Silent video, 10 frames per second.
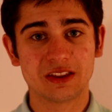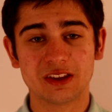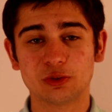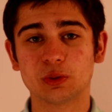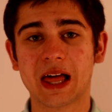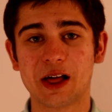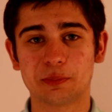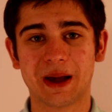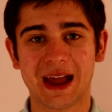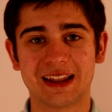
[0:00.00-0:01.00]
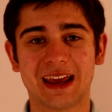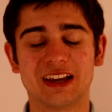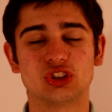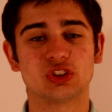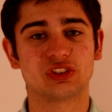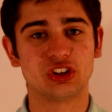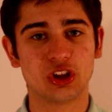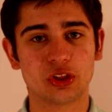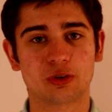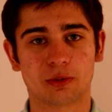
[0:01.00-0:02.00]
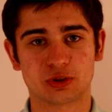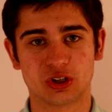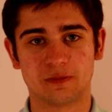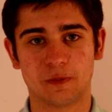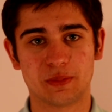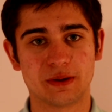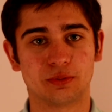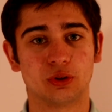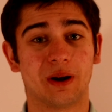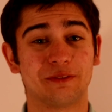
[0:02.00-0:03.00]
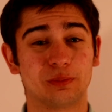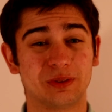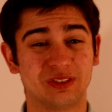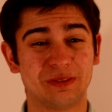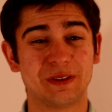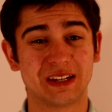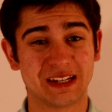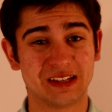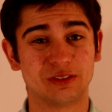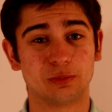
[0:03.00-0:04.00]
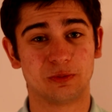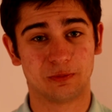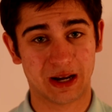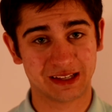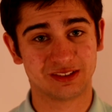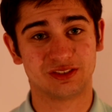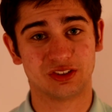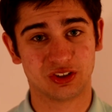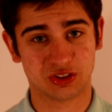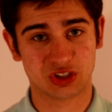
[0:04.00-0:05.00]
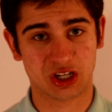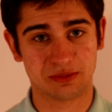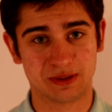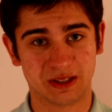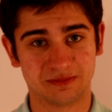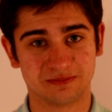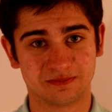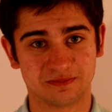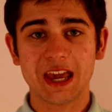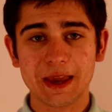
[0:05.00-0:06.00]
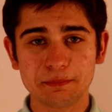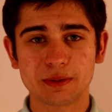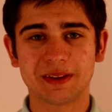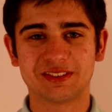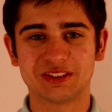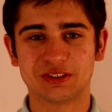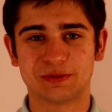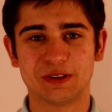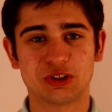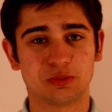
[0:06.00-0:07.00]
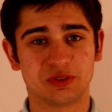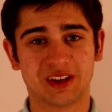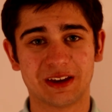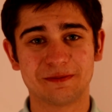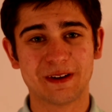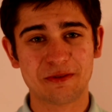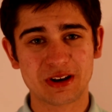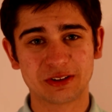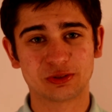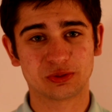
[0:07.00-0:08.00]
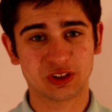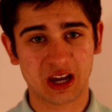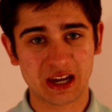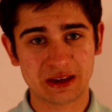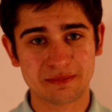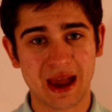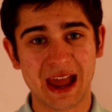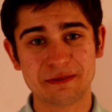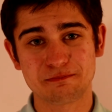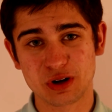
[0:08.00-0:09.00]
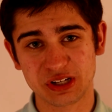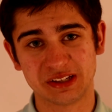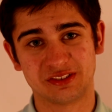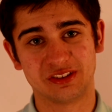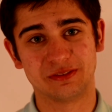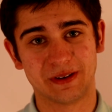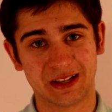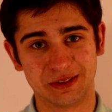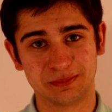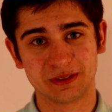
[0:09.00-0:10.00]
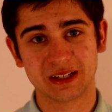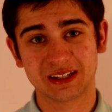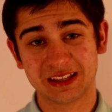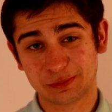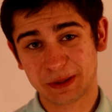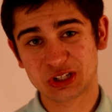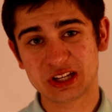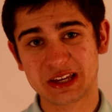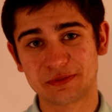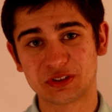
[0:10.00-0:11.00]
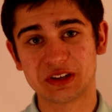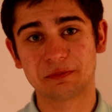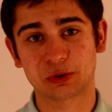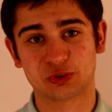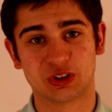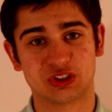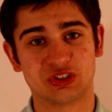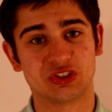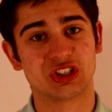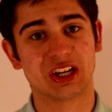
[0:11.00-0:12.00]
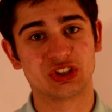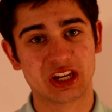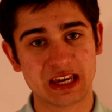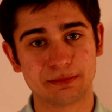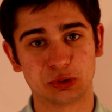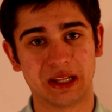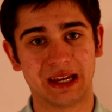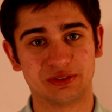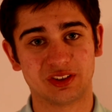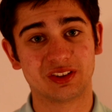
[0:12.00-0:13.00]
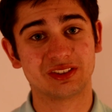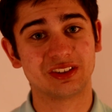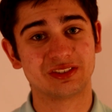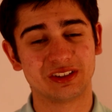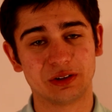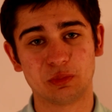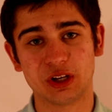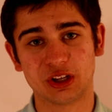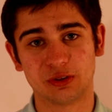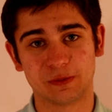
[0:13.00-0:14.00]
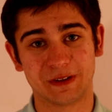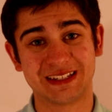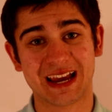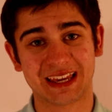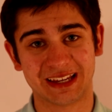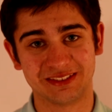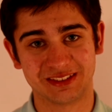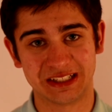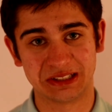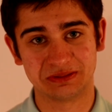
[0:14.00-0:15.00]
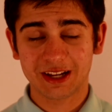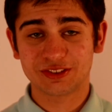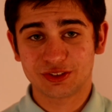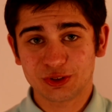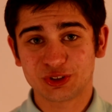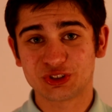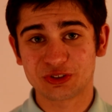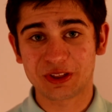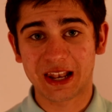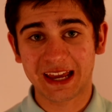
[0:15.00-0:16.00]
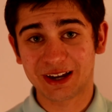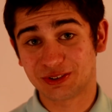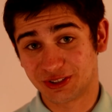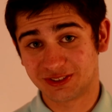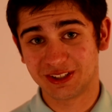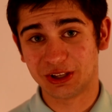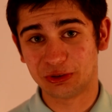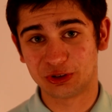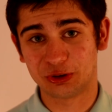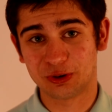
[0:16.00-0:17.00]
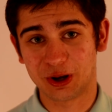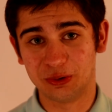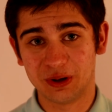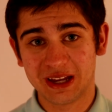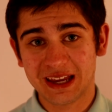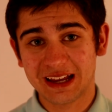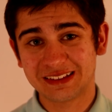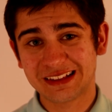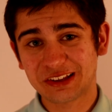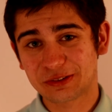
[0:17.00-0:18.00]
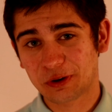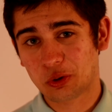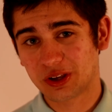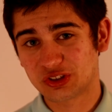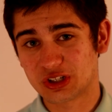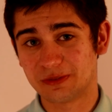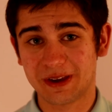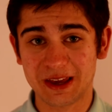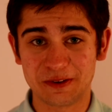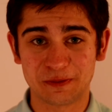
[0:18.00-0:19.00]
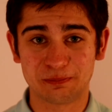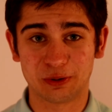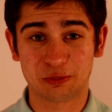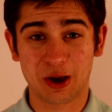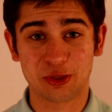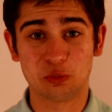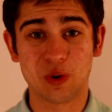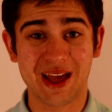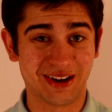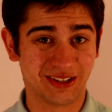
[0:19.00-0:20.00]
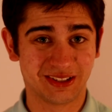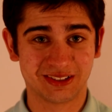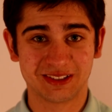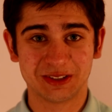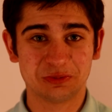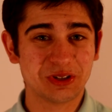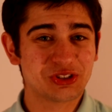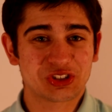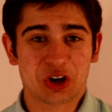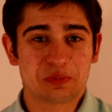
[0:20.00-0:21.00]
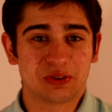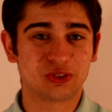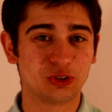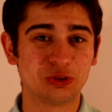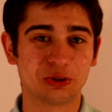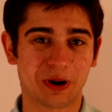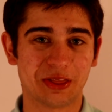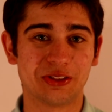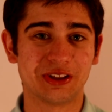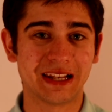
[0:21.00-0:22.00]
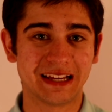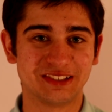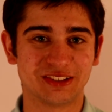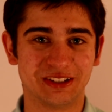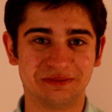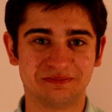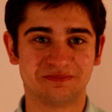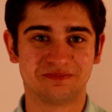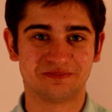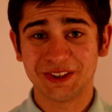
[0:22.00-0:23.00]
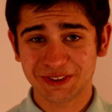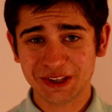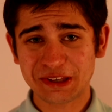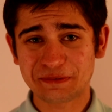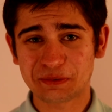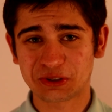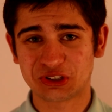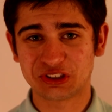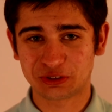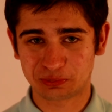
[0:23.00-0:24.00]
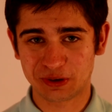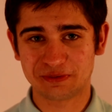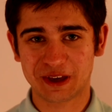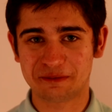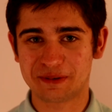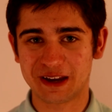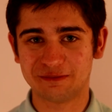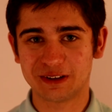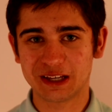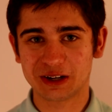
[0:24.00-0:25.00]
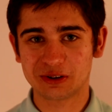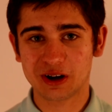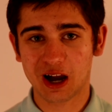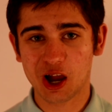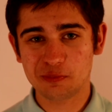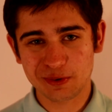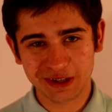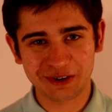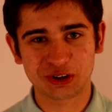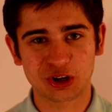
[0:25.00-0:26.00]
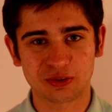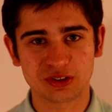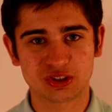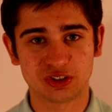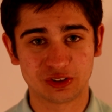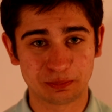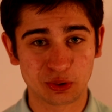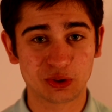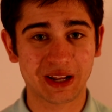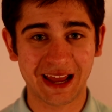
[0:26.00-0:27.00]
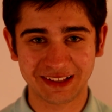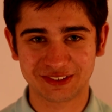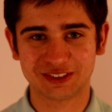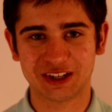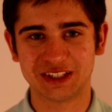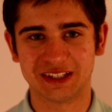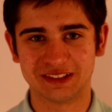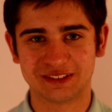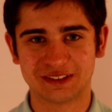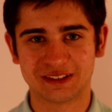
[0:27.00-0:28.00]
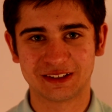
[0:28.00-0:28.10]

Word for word: This will help add just another option for people who have specific needs related to touch typing. Implementing this feature would take very little time and money to develop, especially given the infrastructure to change keyboard layouts has existed in Windows for decades now. And as usage of the layout continues to grow, it's less of a question of if, but rather when. We just hope it's sooner rather than later. Thank you for watching this brief campaign video. I hope you're now encouraged to support and sign it.